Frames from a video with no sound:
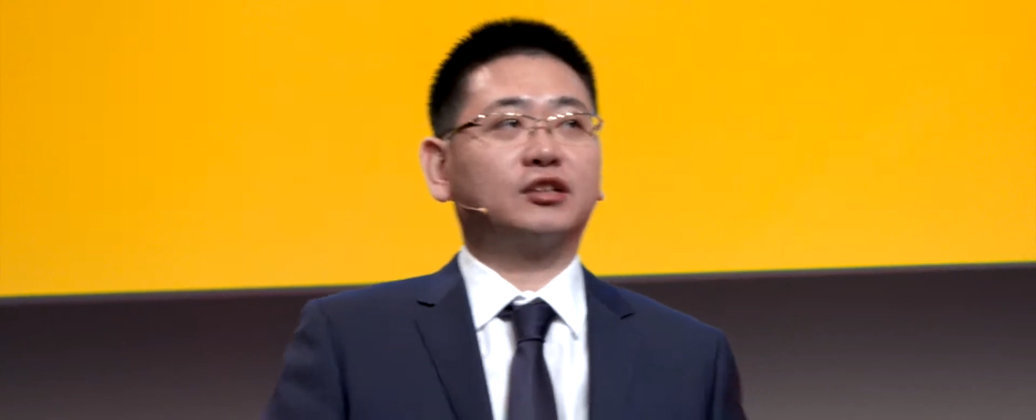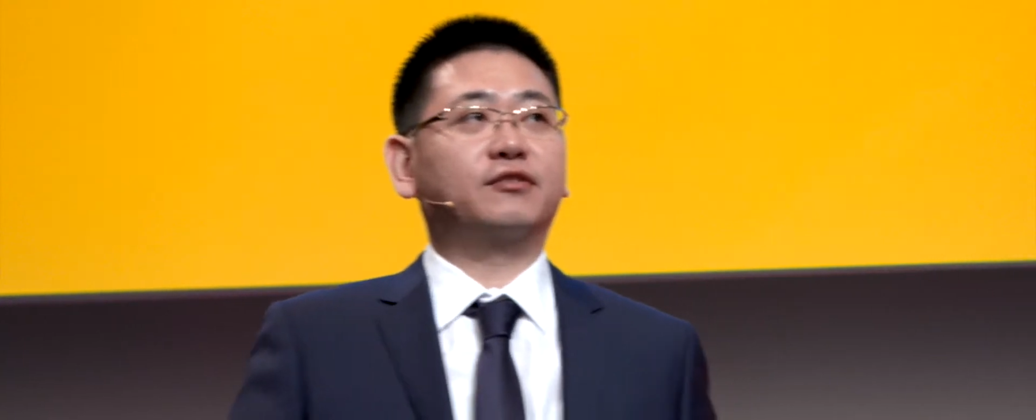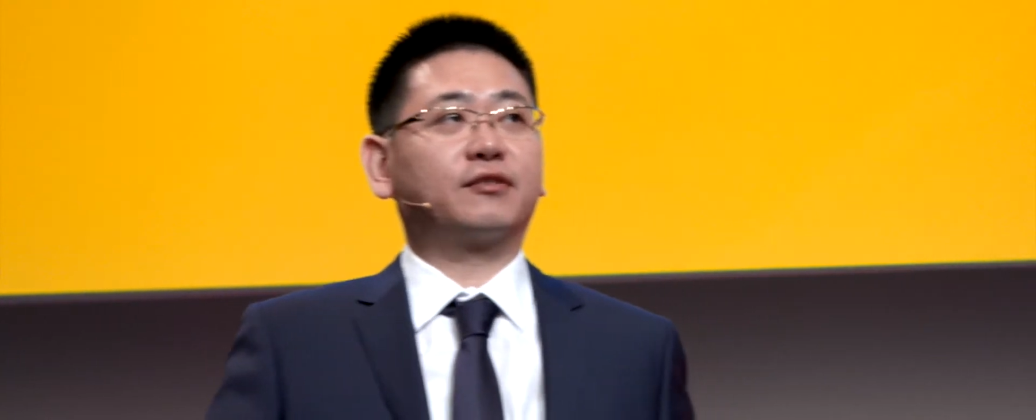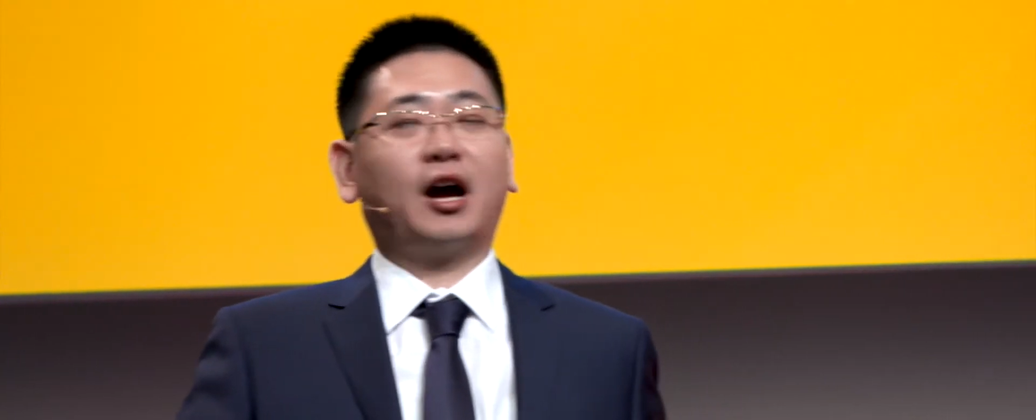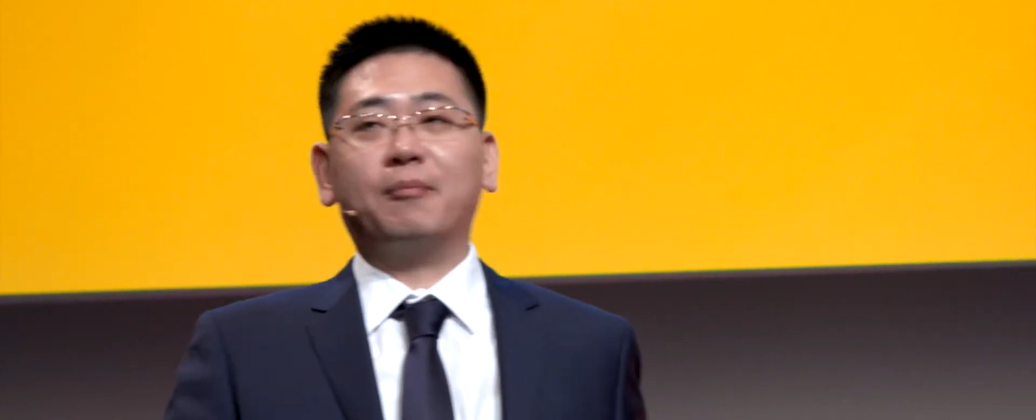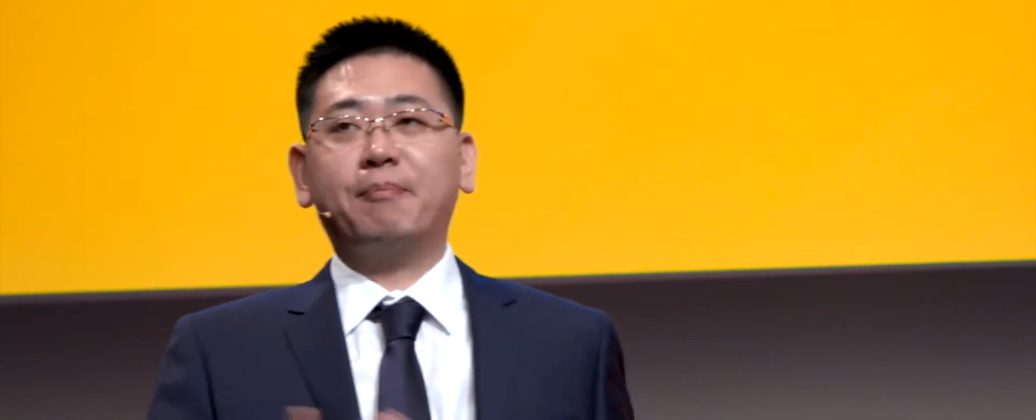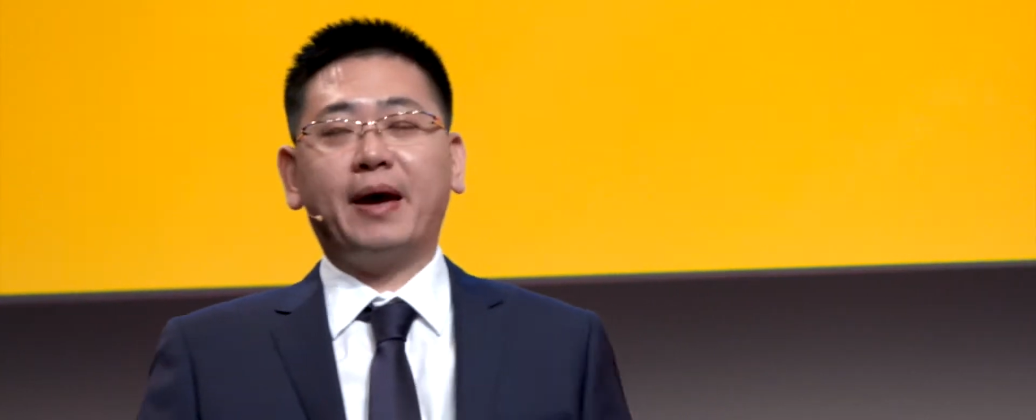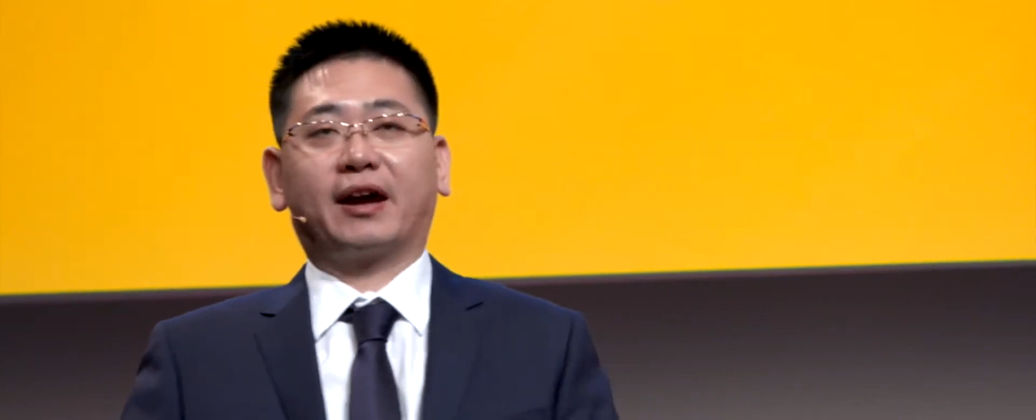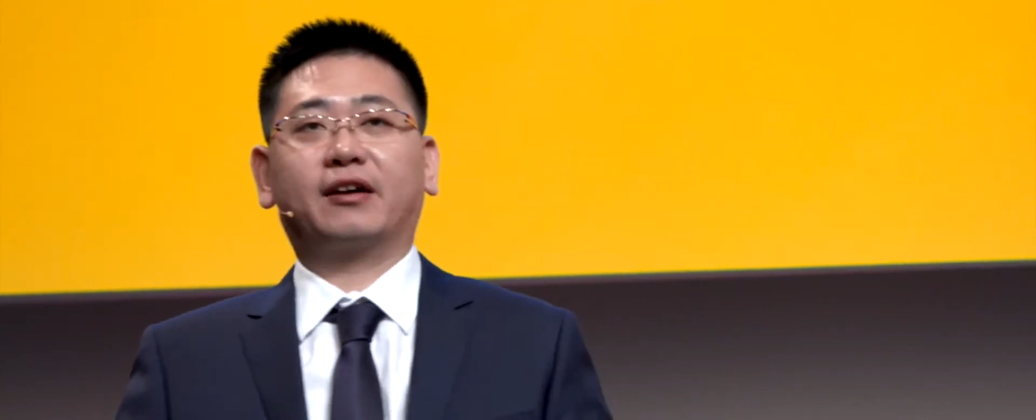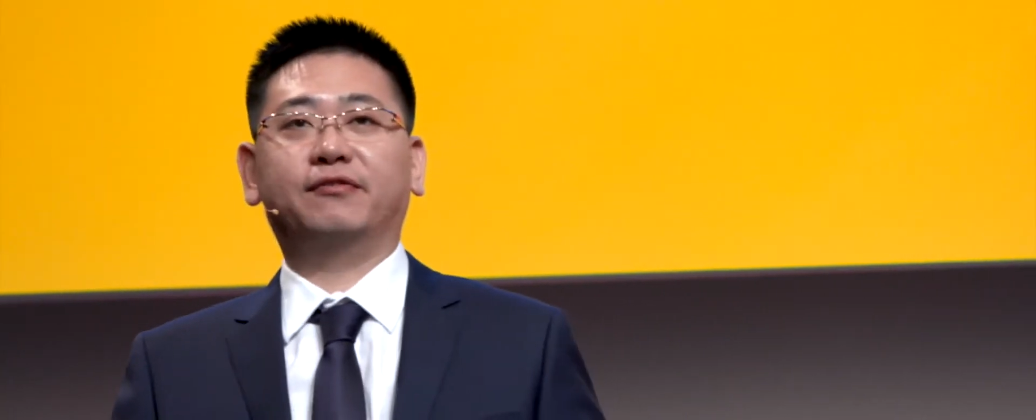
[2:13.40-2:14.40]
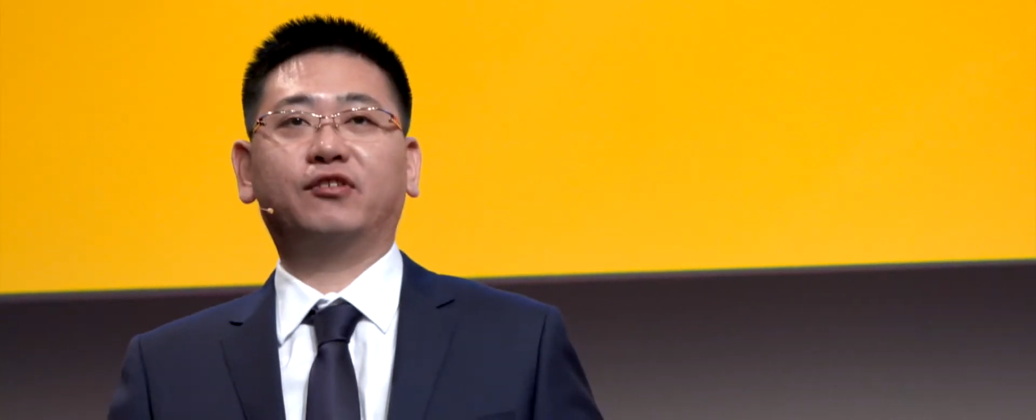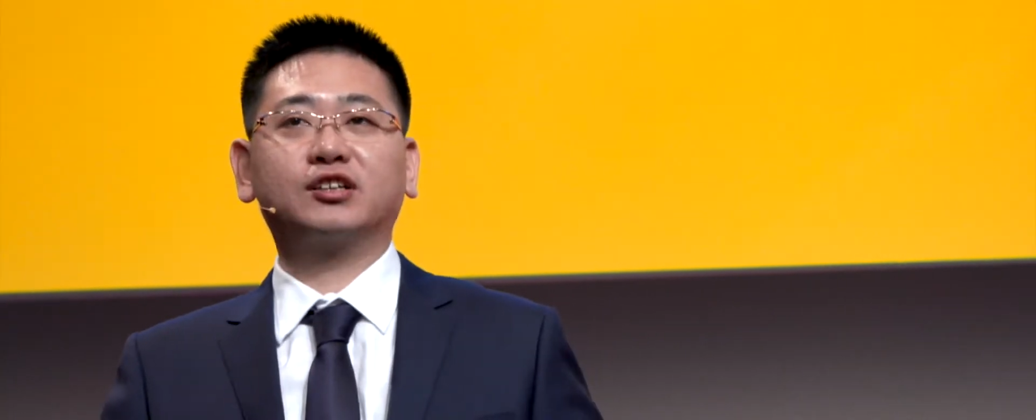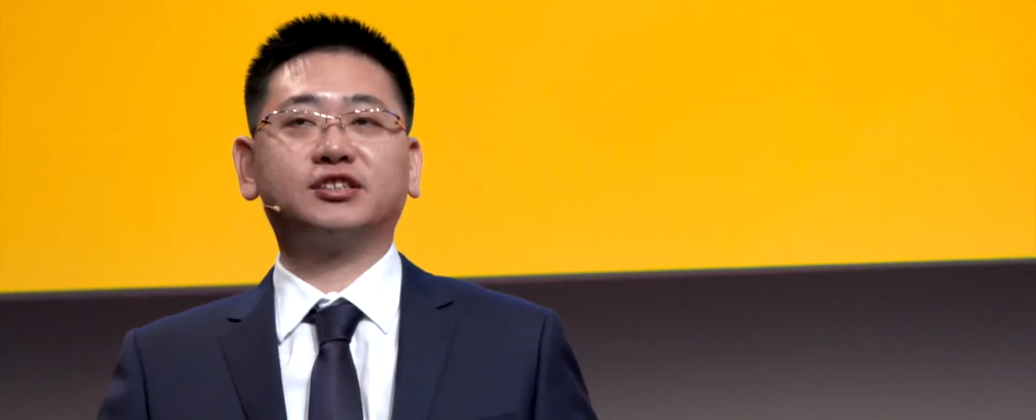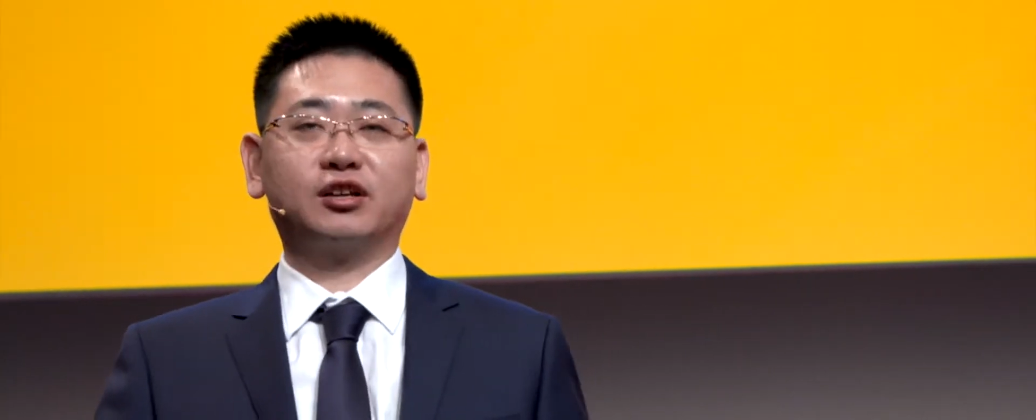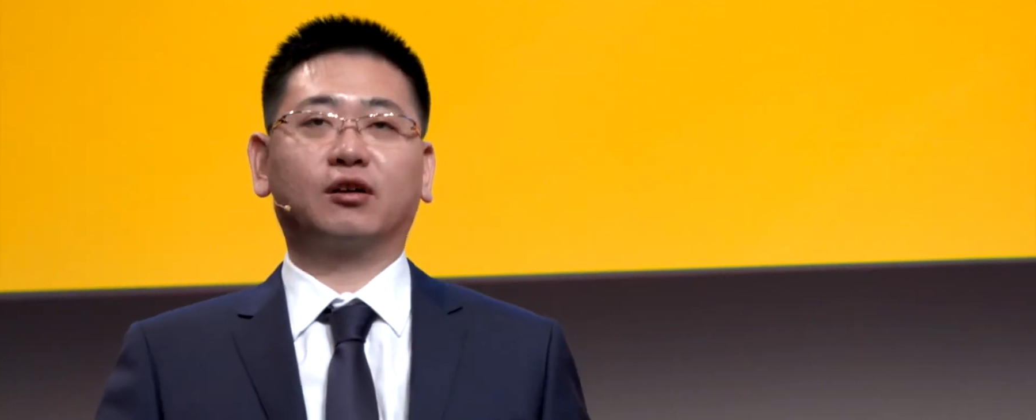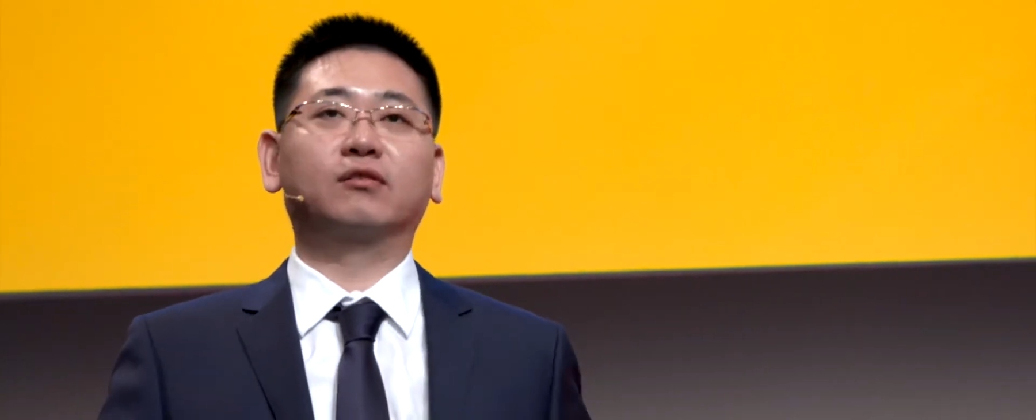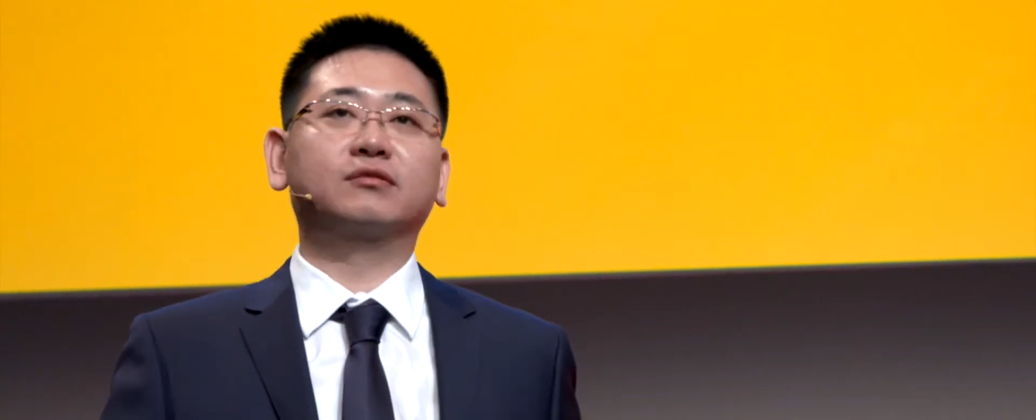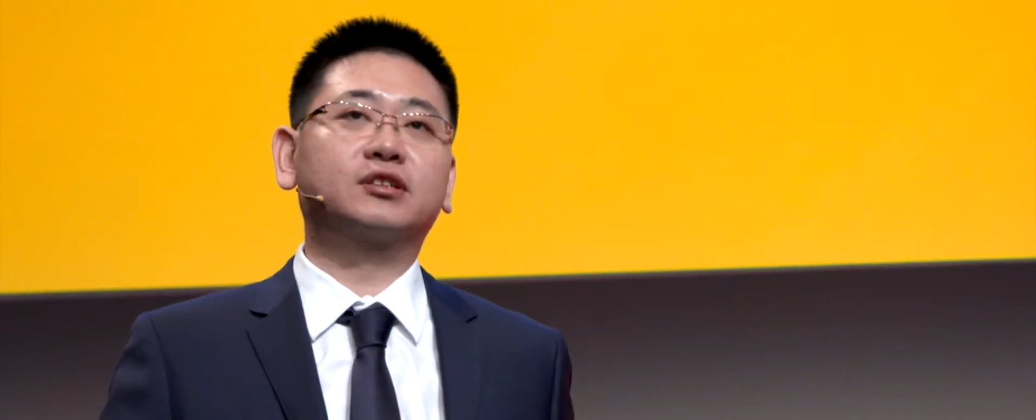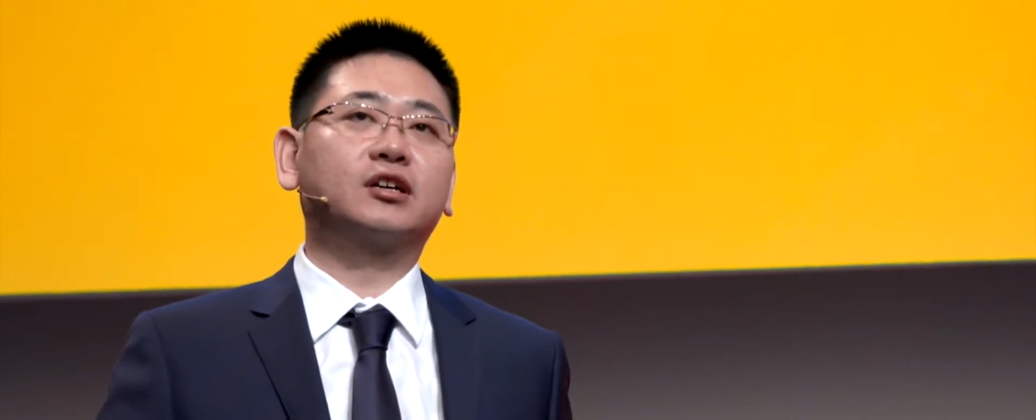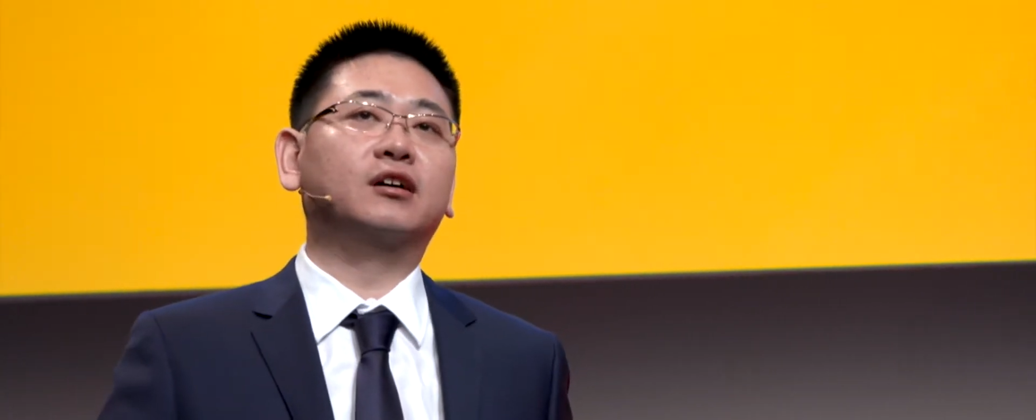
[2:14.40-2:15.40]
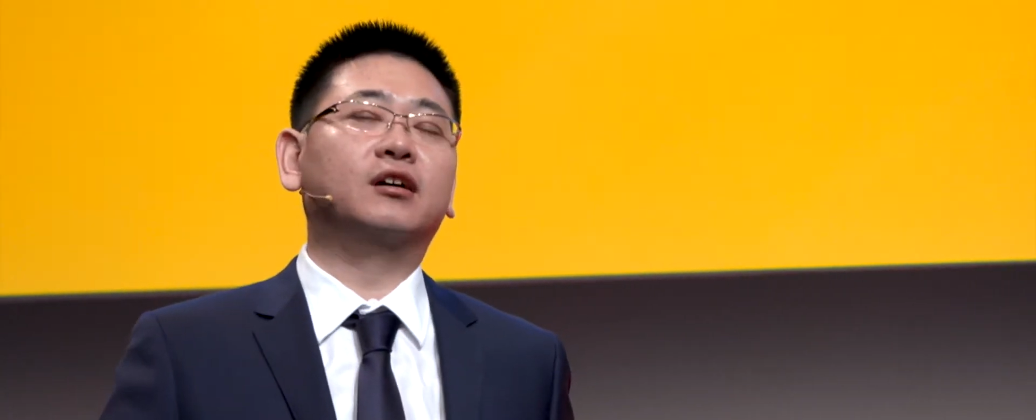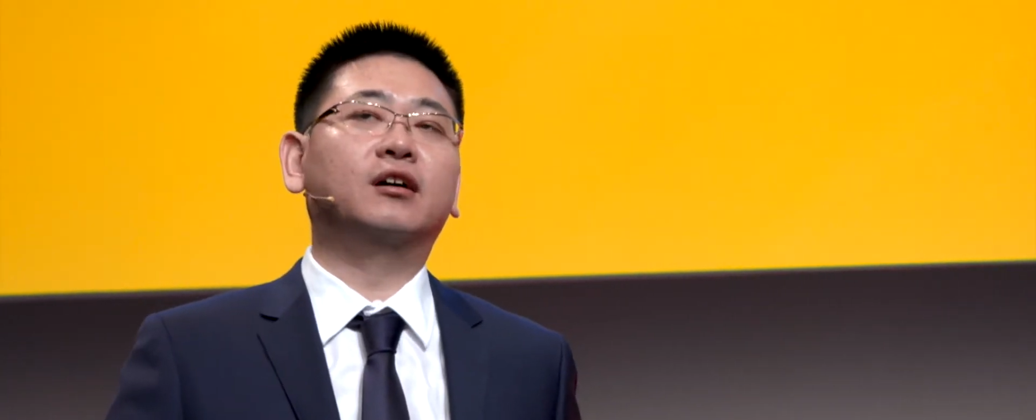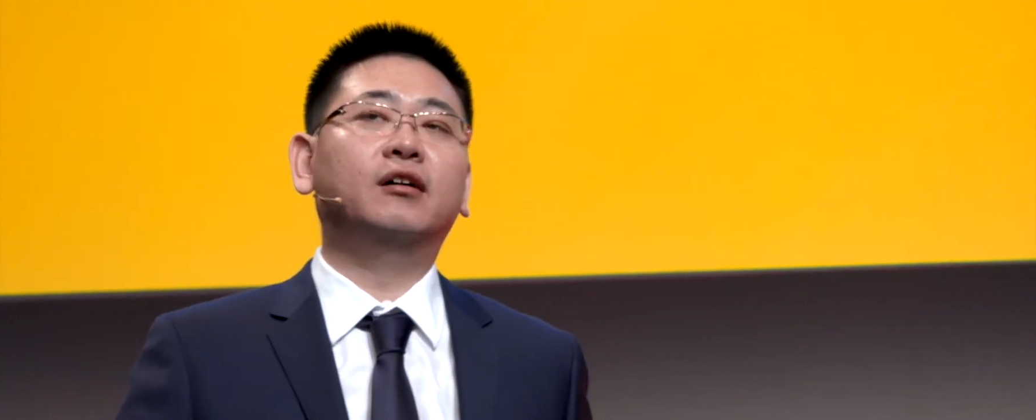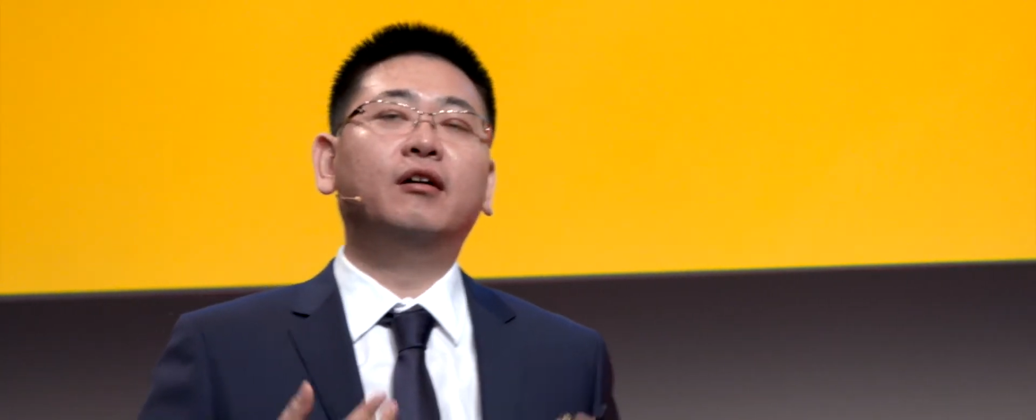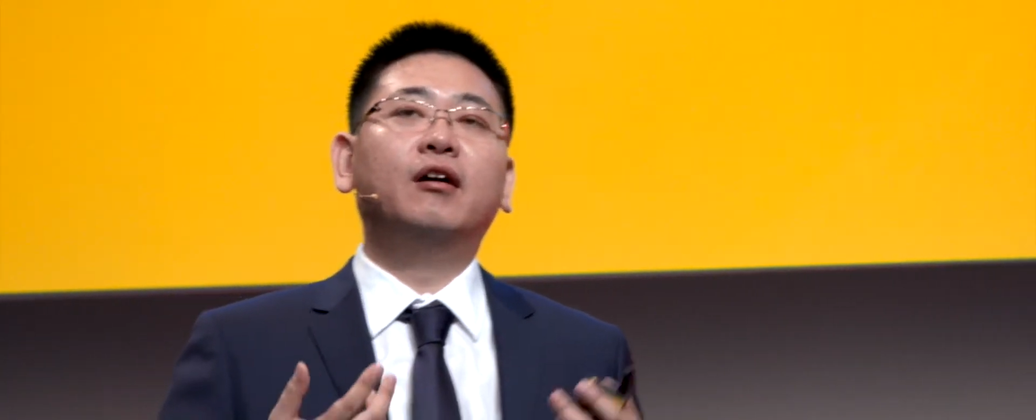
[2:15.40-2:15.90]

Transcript: just come back focusing on the